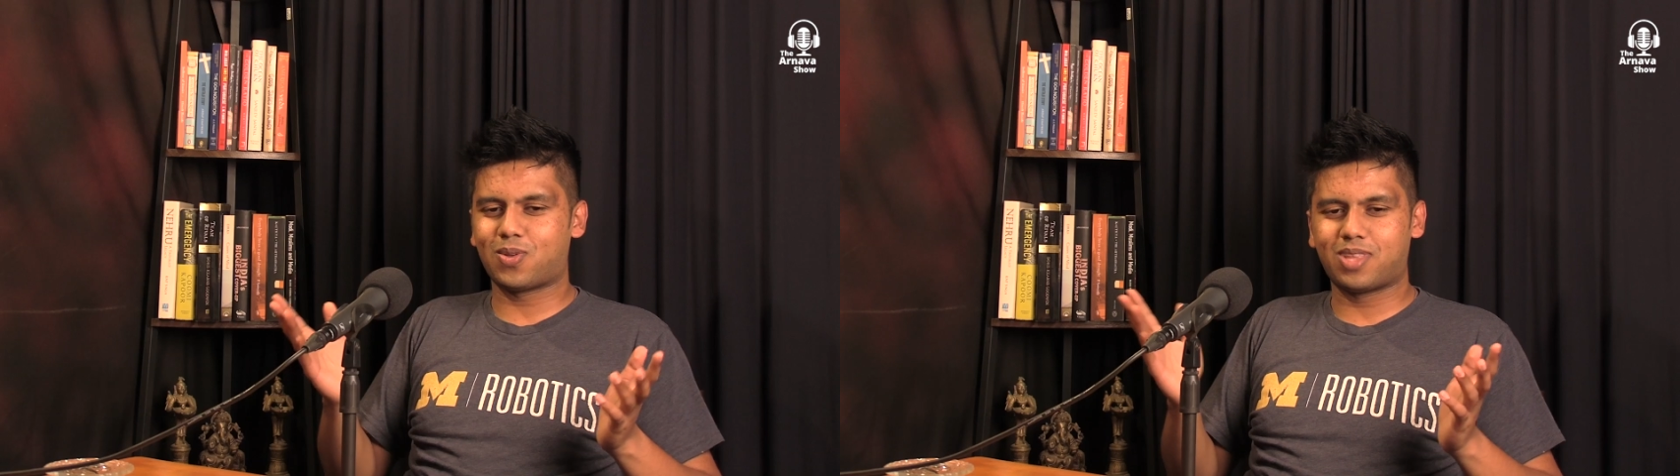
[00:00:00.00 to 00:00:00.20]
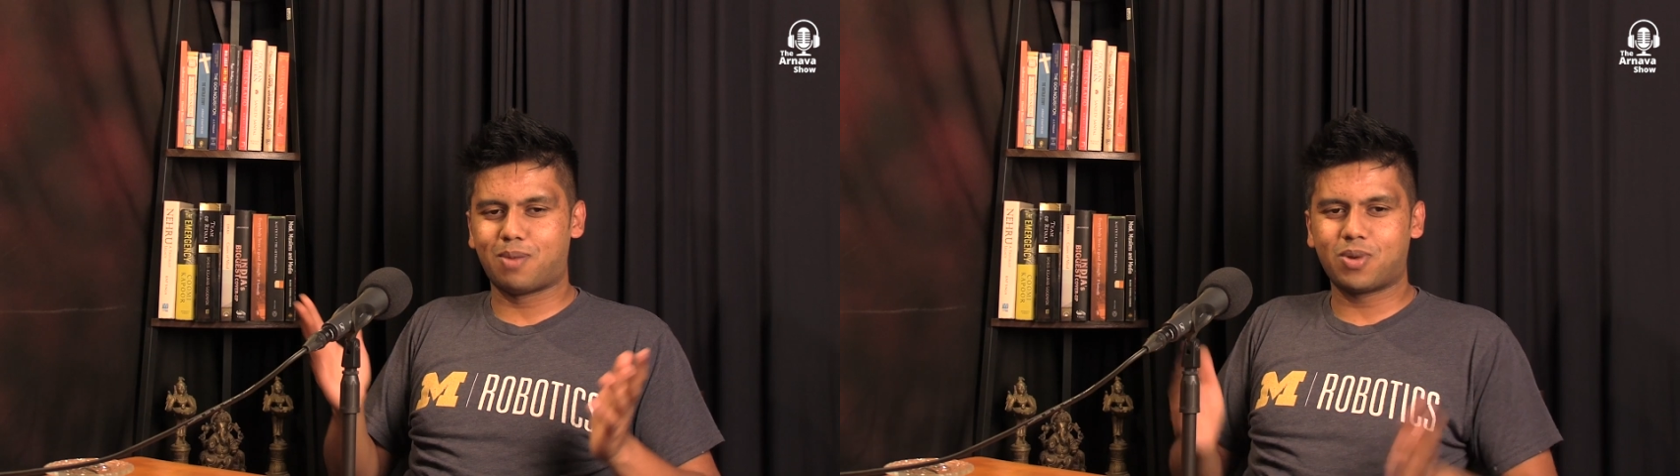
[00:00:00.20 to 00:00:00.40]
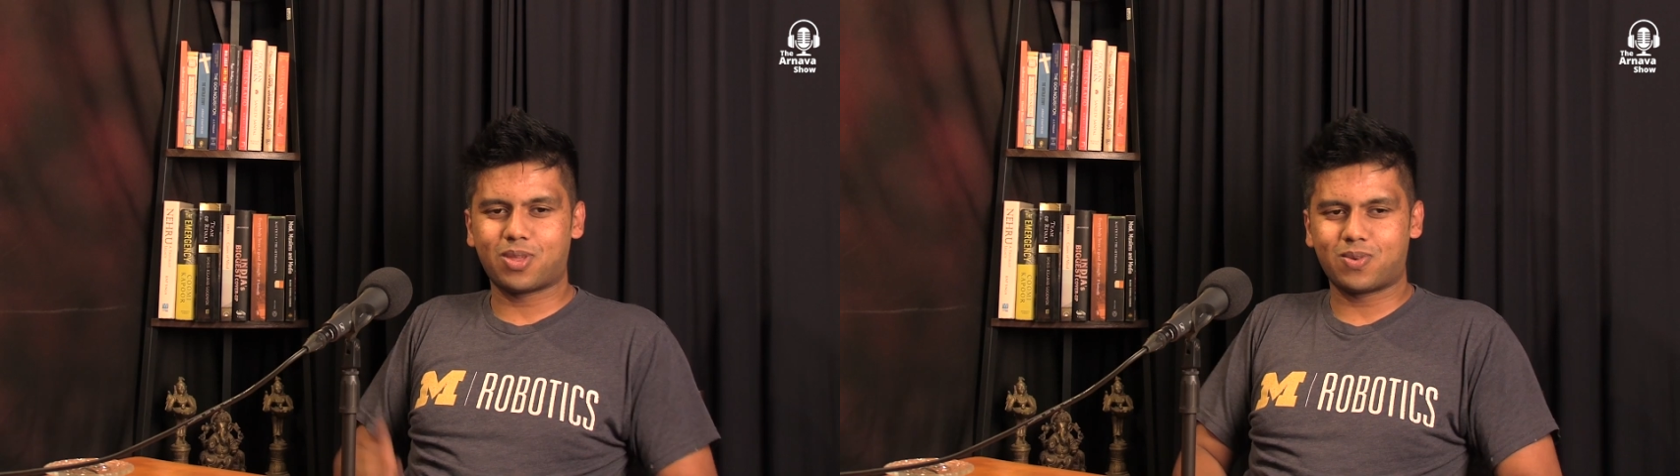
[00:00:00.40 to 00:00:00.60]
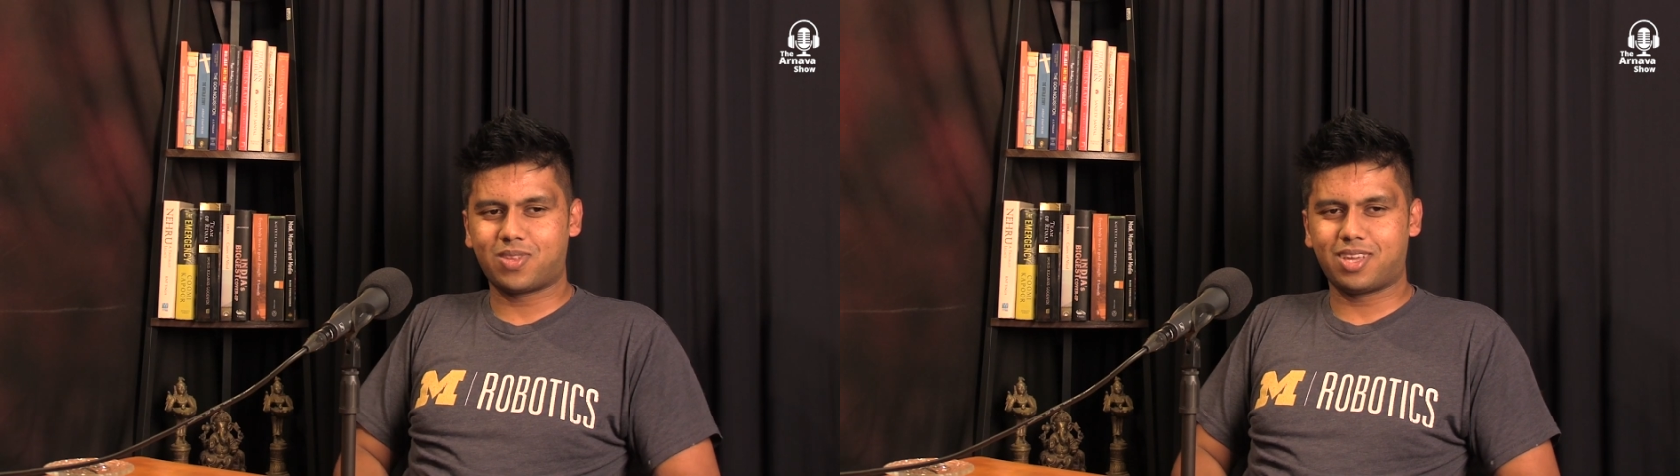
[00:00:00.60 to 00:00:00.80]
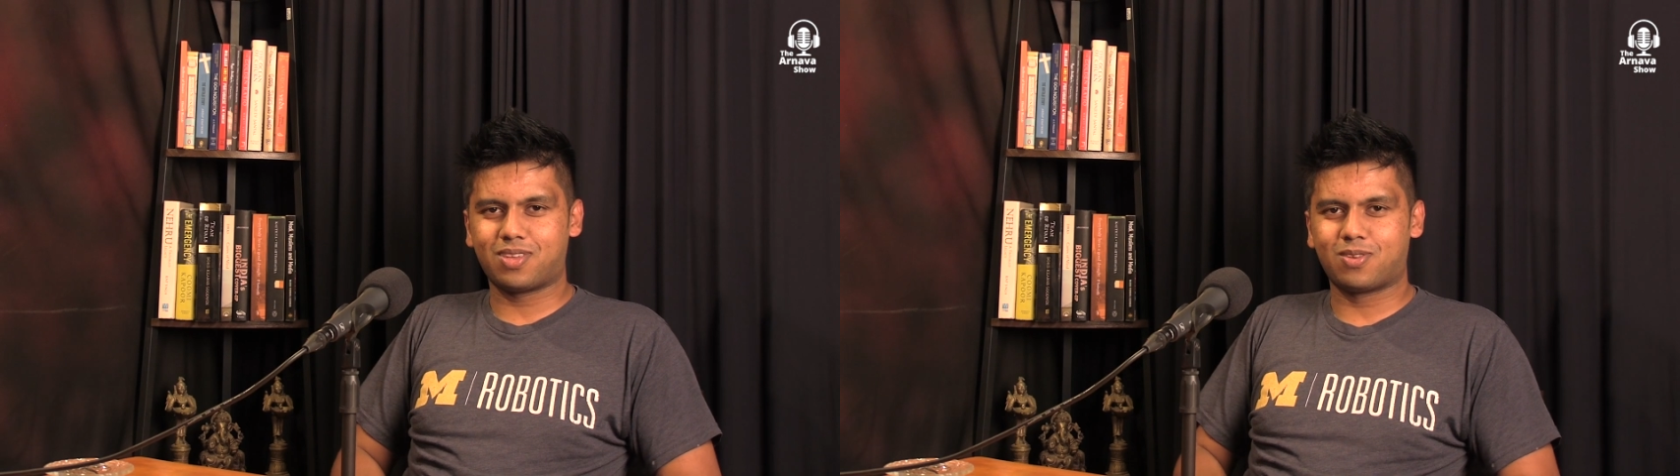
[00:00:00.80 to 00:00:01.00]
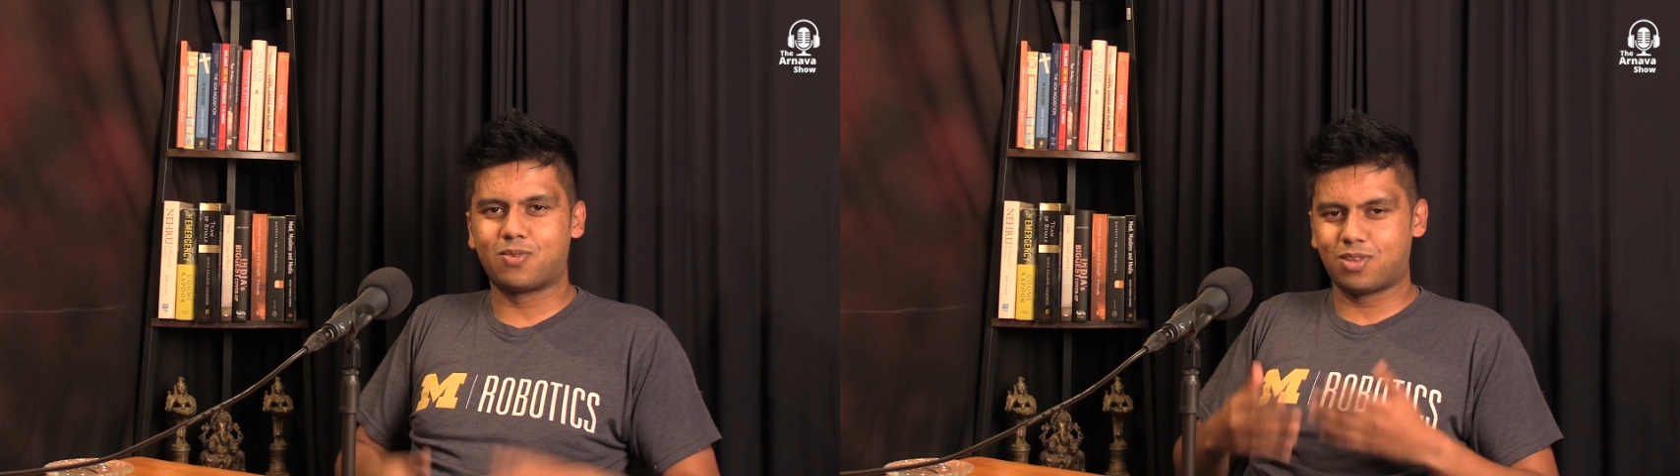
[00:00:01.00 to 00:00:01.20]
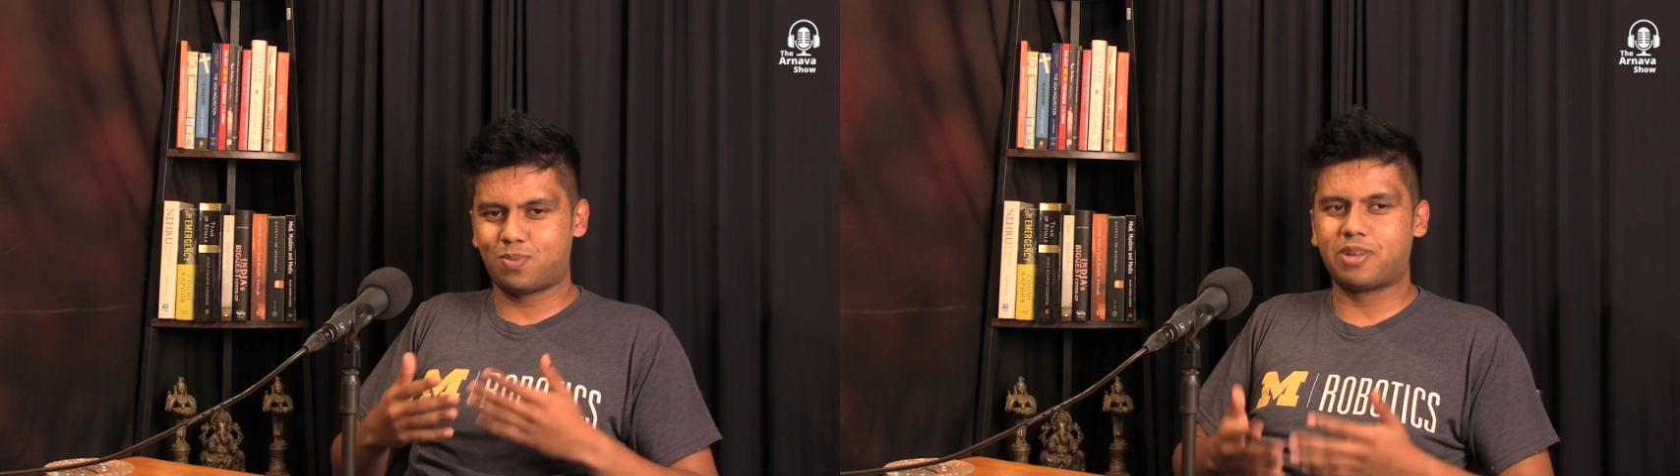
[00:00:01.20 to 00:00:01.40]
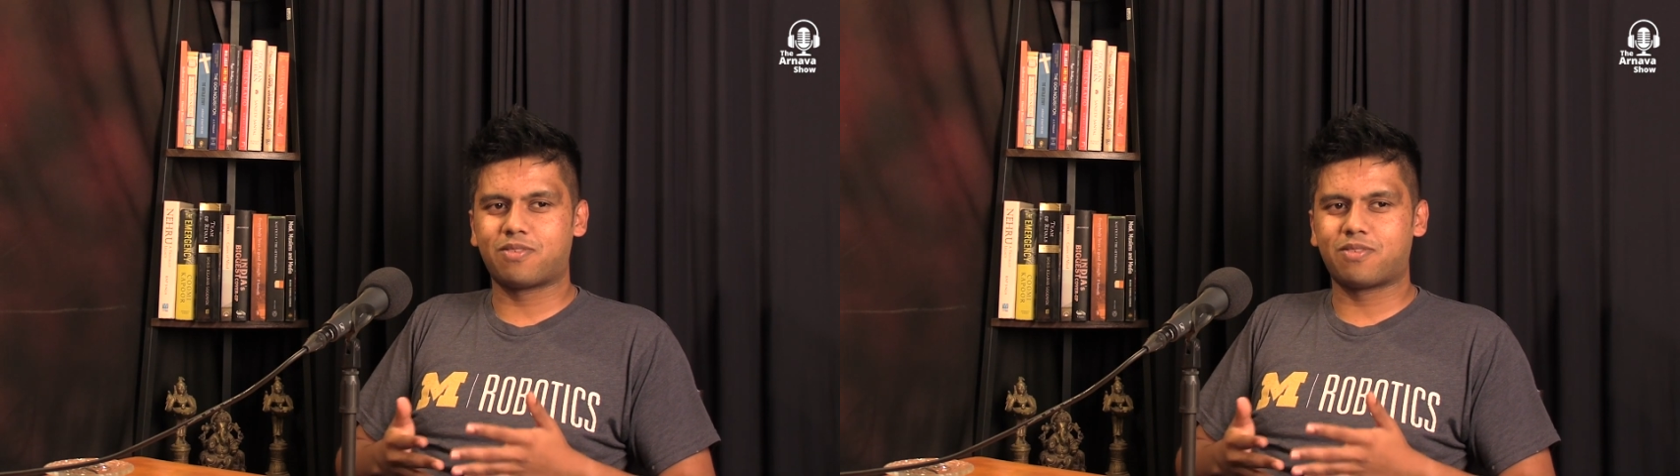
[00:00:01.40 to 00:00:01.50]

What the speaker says: throw a number out there, the speed